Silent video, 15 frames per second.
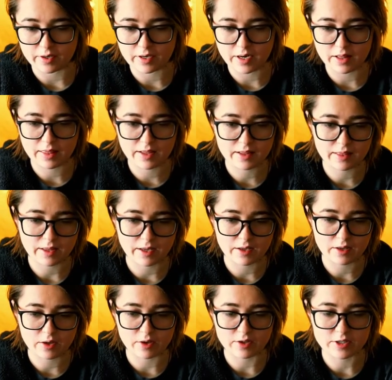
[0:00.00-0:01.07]
And I think that
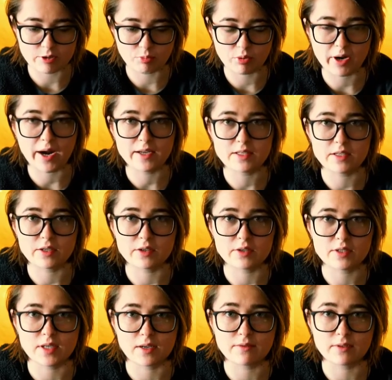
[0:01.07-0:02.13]
you're surprising
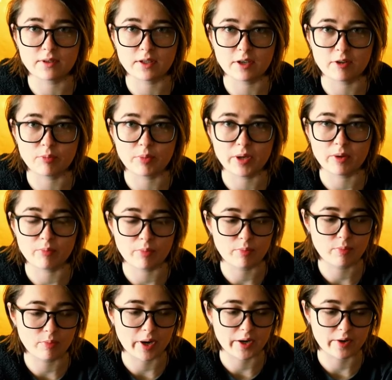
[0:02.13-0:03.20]
yourself a little bit
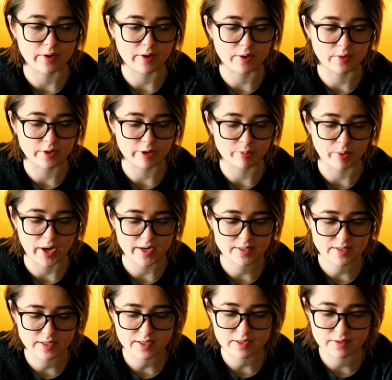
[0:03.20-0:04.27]
by your own
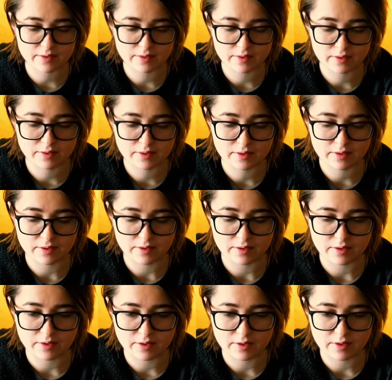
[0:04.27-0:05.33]
capacity,
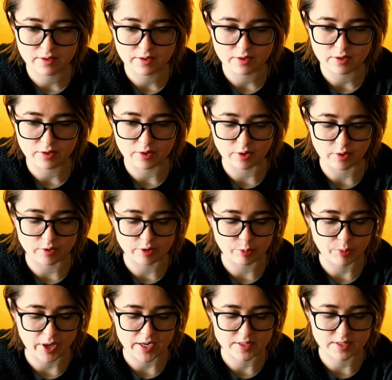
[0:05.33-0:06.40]
your own
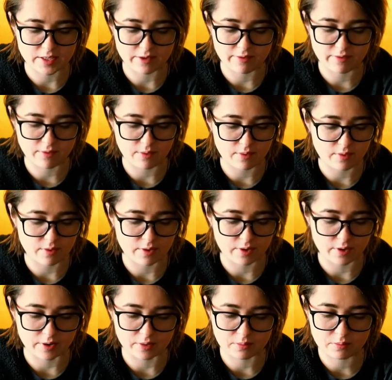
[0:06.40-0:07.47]
capacity
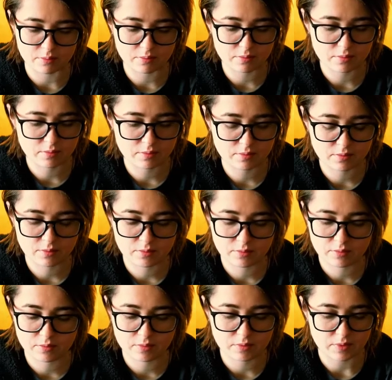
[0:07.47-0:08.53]
for,
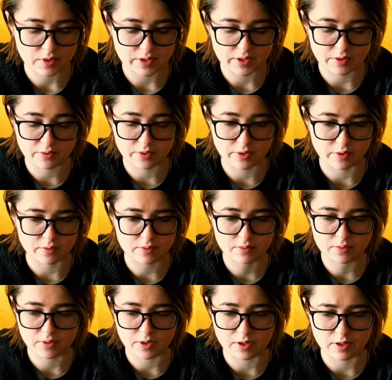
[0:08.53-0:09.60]
I don't know,
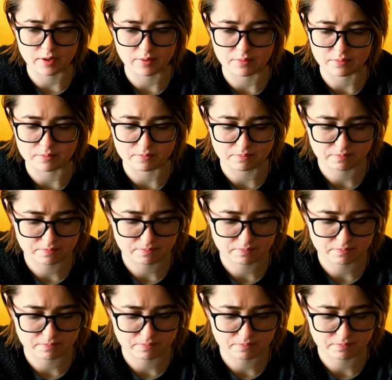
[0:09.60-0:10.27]
um,